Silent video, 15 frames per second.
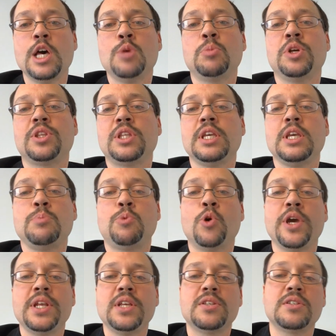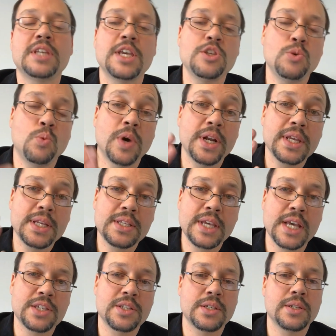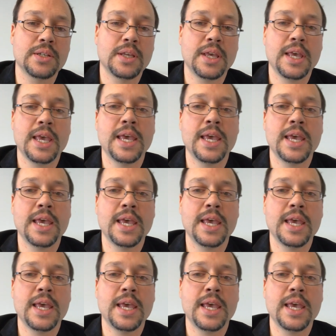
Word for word: But the point is, is that you want to get tested,